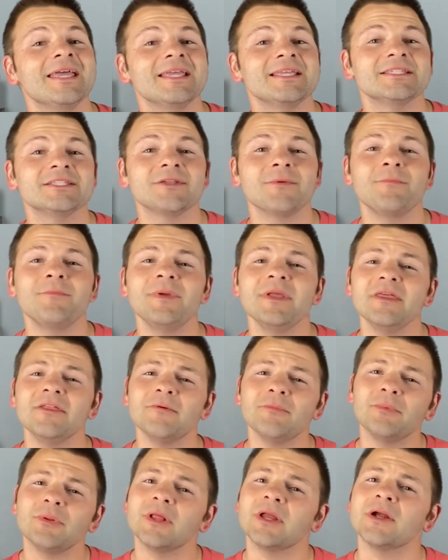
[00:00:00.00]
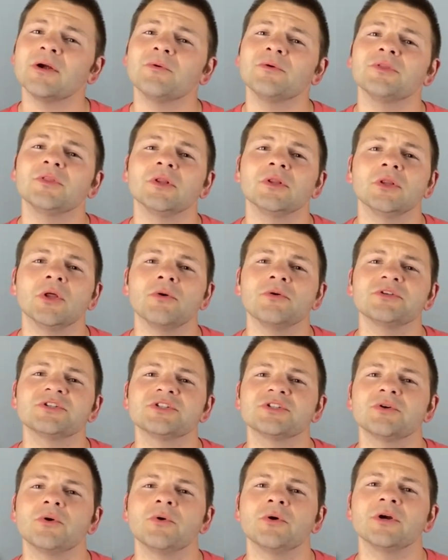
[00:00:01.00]
is to be the player with the
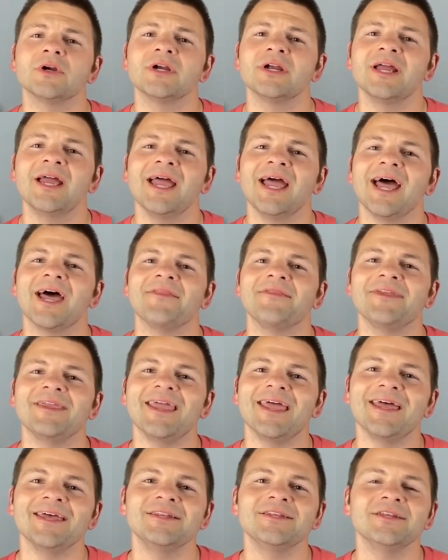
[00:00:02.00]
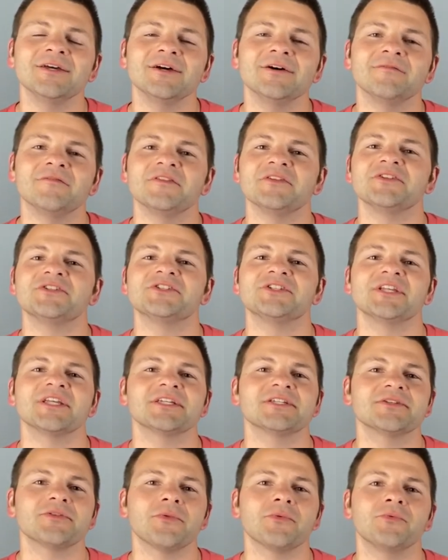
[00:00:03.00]
lowest score at the end of the
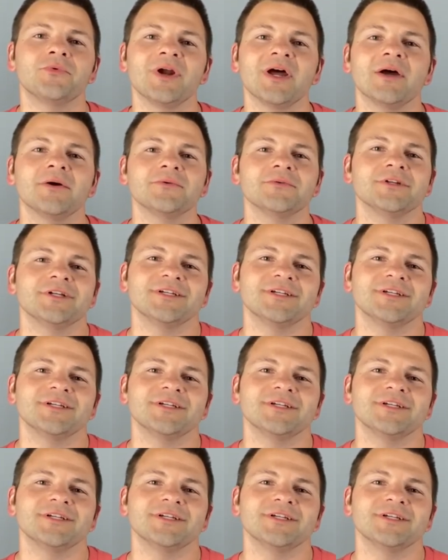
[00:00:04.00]
6th round.